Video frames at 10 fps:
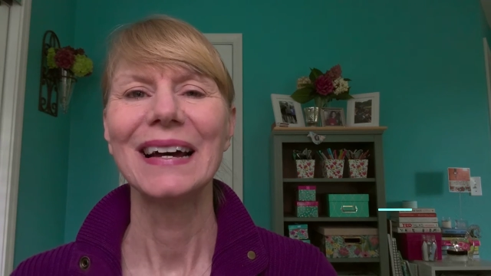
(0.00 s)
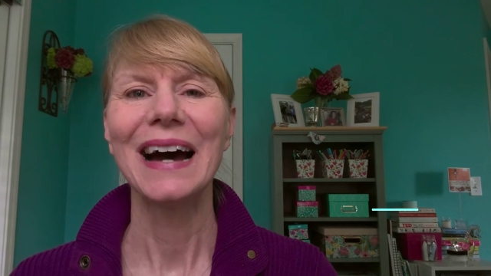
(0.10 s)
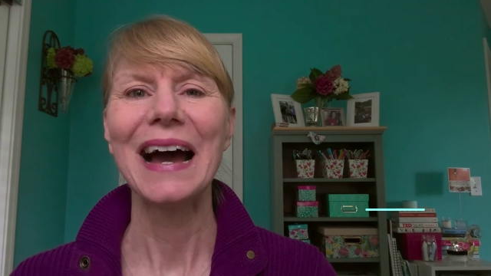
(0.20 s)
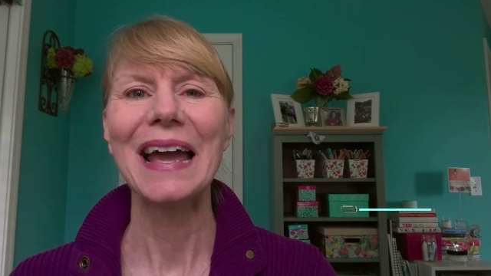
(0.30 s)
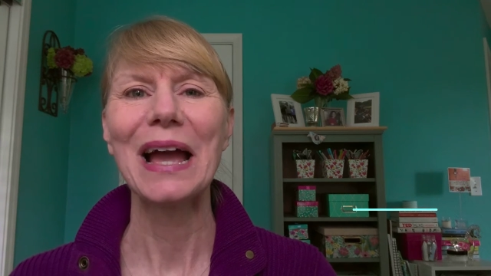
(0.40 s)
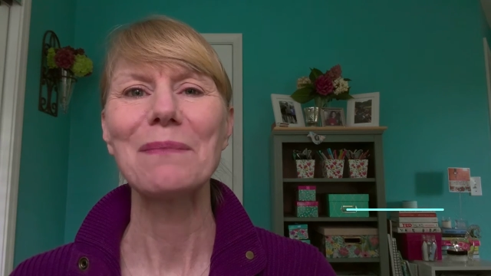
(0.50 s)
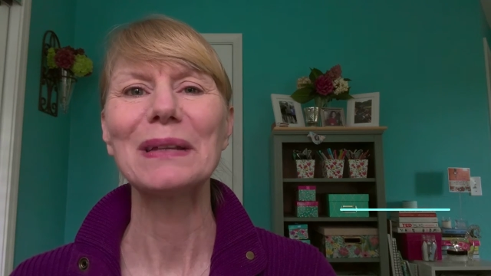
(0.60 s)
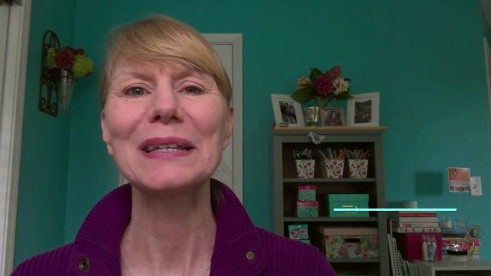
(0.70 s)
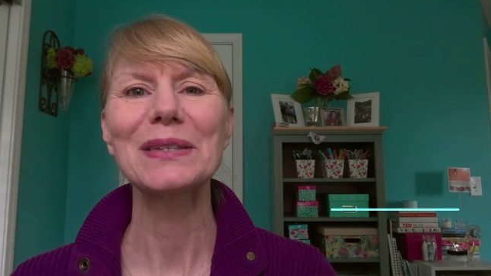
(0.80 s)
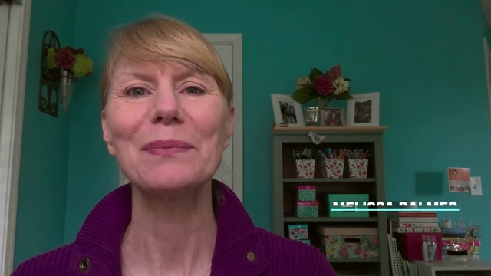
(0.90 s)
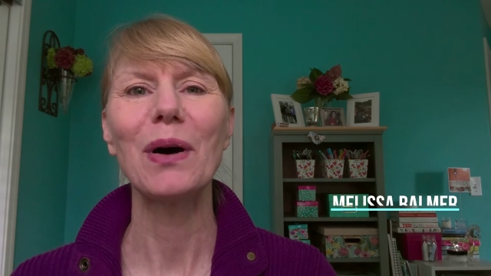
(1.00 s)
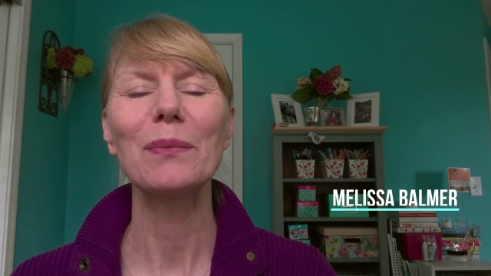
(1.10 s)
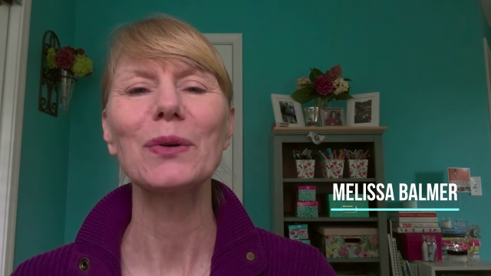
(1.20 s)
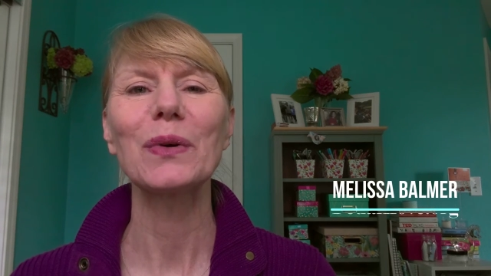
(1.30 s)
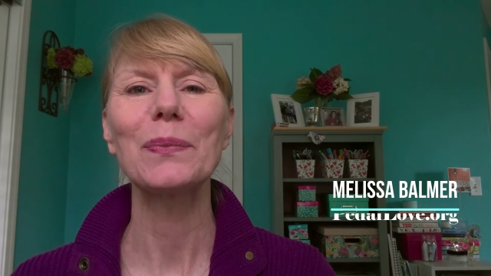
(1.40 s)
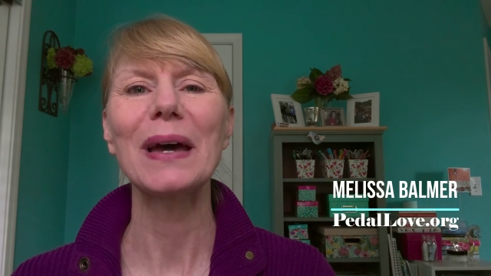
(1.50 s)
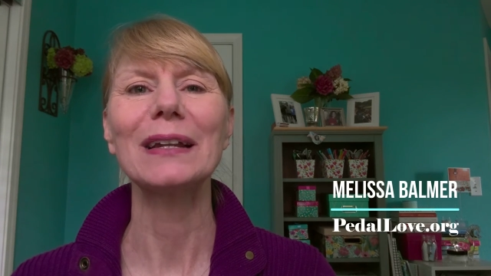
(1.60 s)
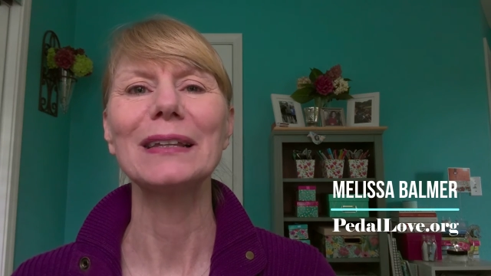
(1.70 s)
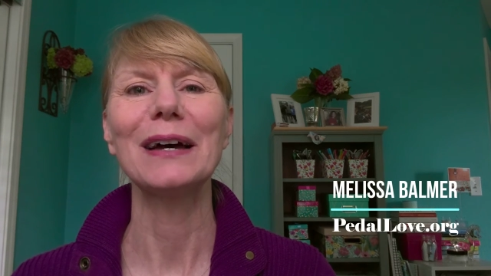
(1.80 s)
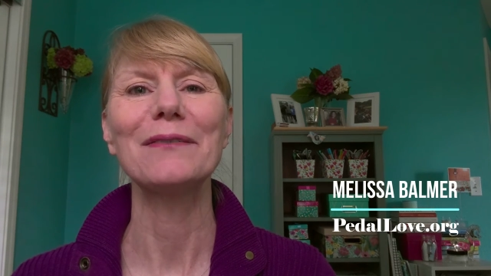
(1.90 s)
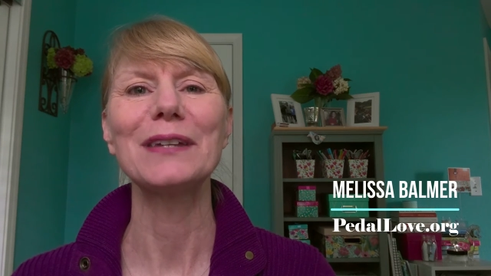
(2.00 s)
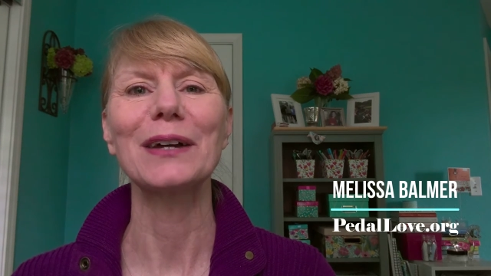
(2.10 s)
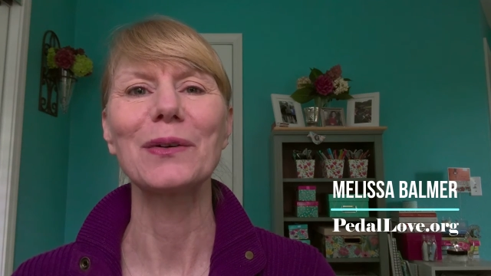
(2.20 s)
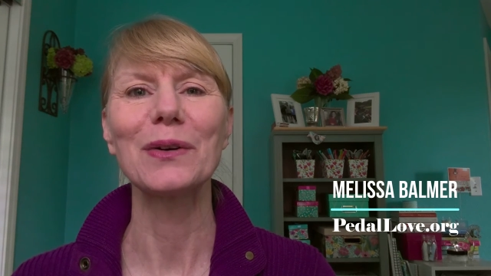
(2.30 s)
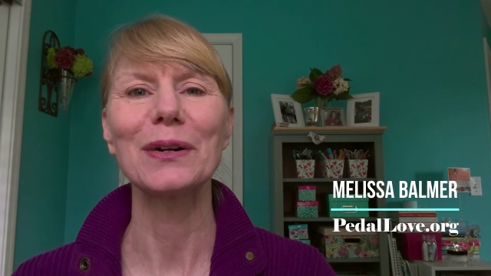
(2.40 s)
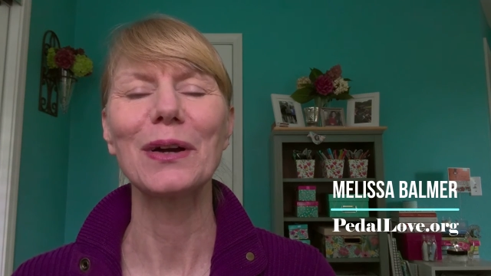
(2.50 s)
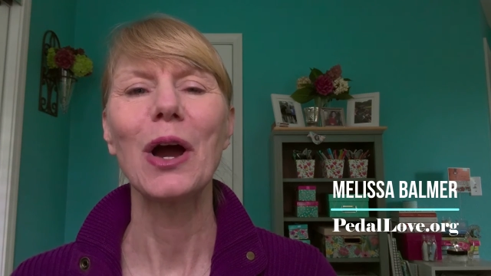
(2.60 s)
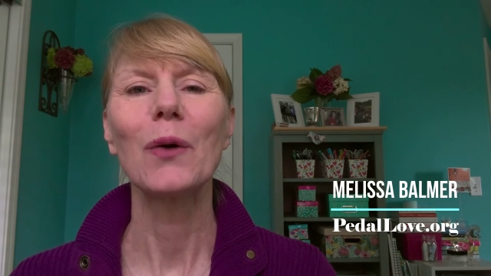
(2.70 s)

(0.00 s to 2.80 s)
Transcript: Hi, I'm Melissa Balmer with PetaLove.org,